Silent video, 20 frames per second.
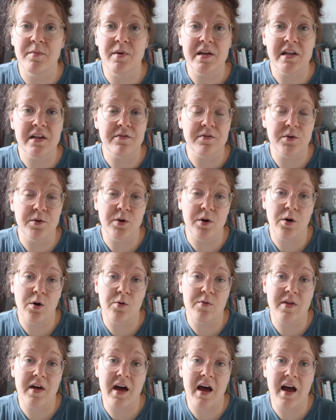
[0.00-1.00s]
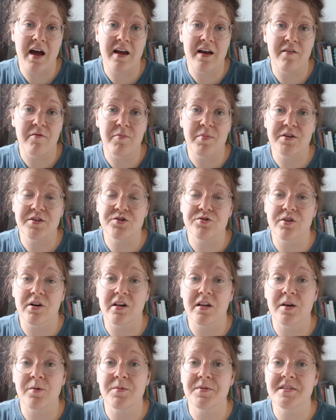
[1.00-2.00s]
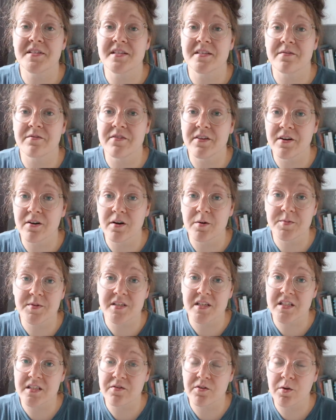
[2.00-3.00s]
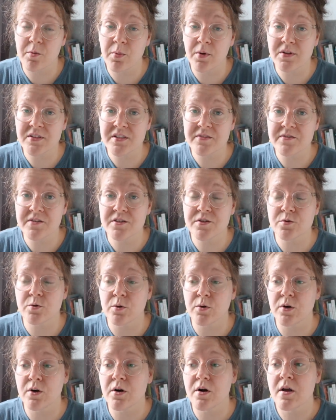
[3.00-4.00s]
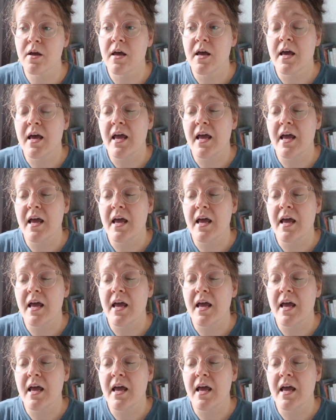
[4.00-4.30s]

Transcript: many of you know that I have been struggling with severe obsessive compulsive disorder,